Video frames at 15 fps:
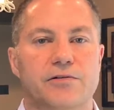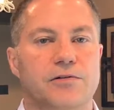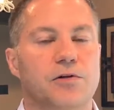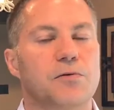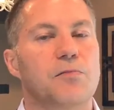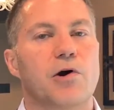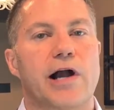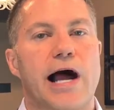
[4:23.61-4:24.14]
A
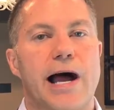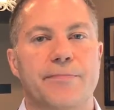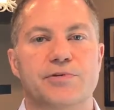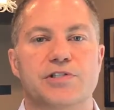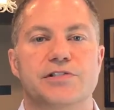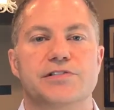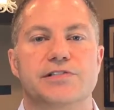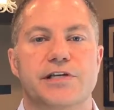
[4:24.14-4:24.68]
little more
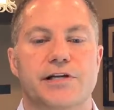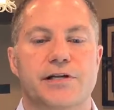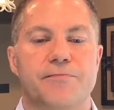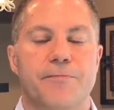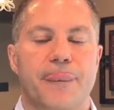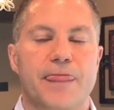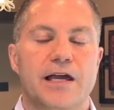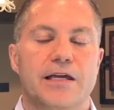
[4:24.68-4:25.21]
options there.
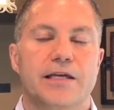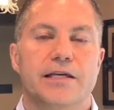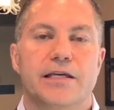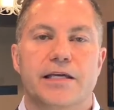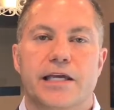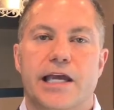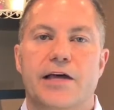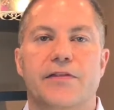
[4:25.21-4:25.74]

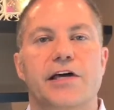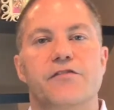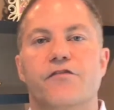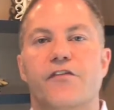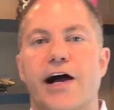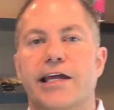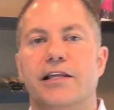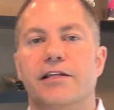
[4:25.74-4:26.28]
And then
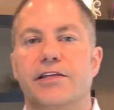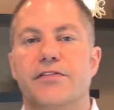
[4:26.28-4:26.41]
finally,